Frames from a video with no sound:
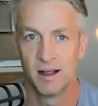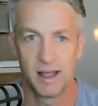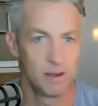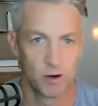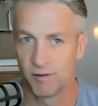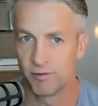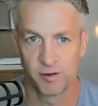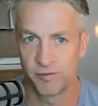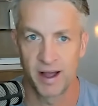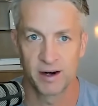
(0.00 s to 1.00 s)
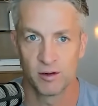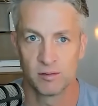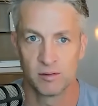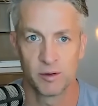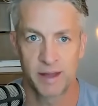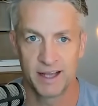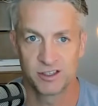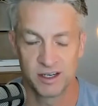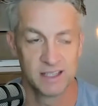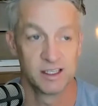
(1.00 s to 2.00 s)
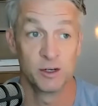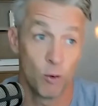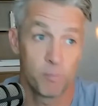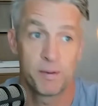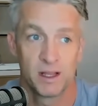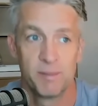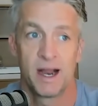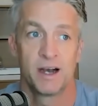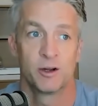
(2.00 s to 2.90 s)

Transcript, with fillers: and whatever the final location is, and you won't be eliminated.